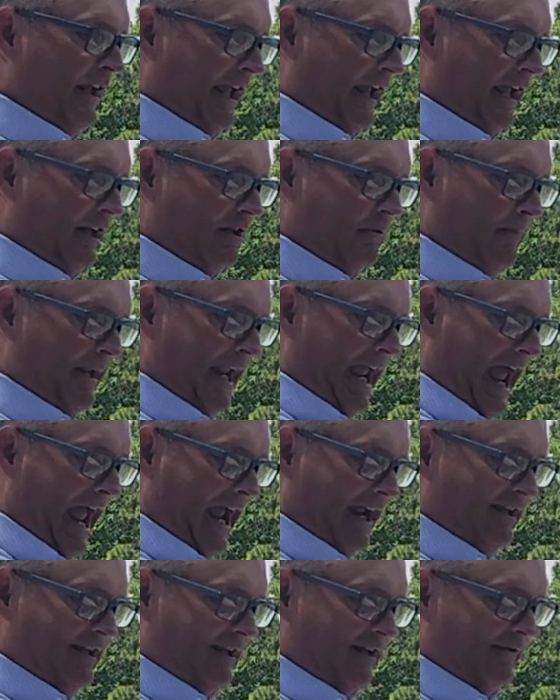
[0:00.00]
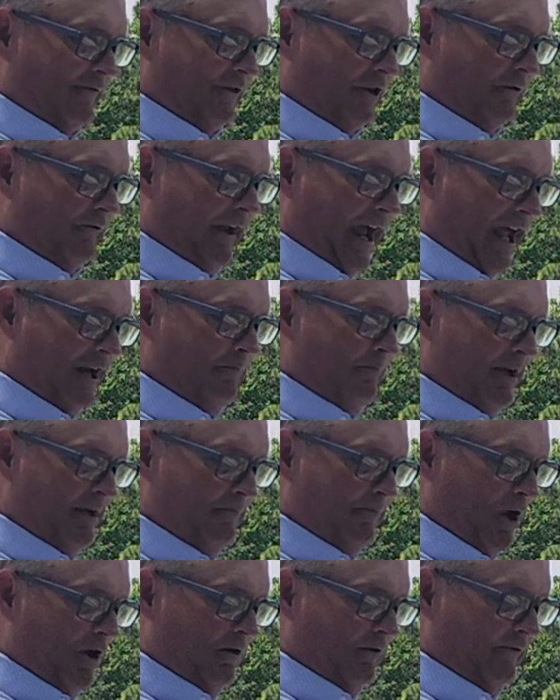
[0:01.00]
And to be active, you've got to be
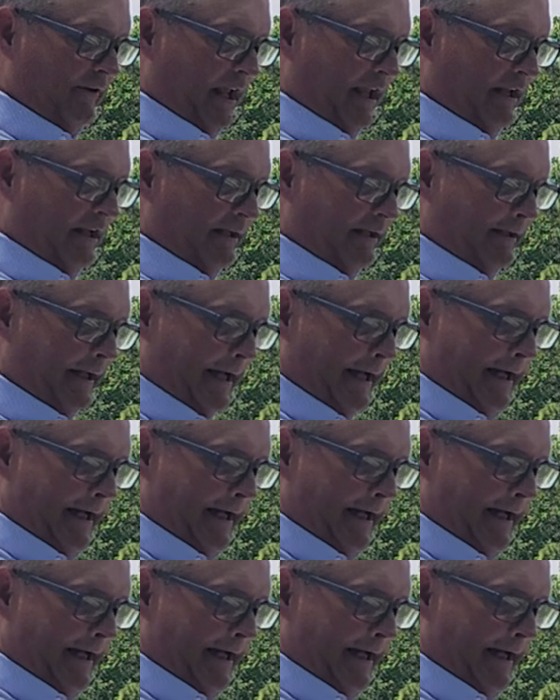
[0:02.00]
motivated.